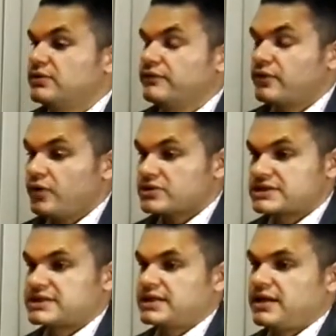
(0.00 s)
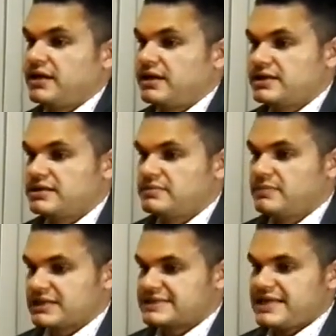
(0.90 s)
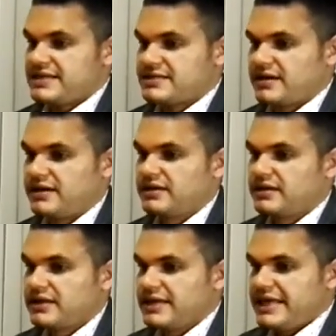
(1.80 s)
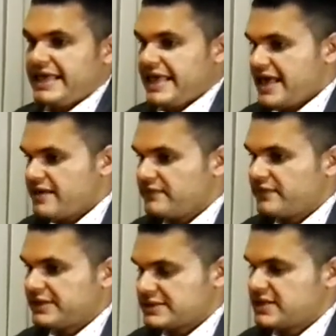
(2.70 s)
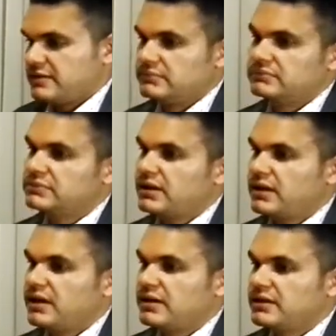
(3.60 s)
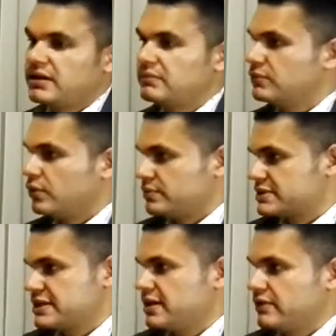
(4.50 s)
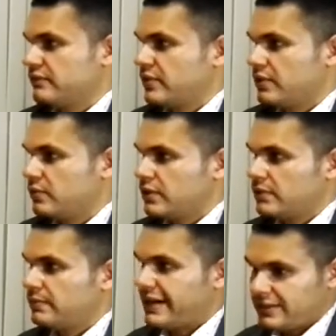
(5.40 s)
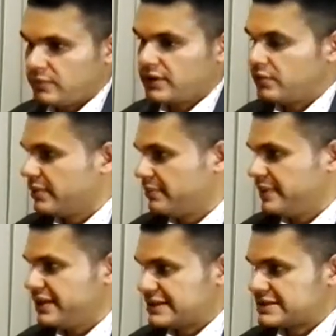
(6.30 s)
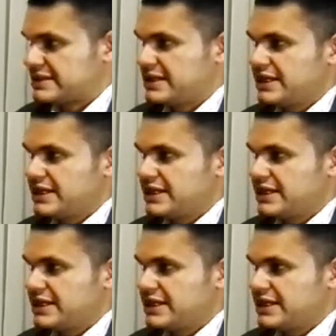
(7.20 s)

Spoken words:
of course, I must say that every time I am observed by one of my peers.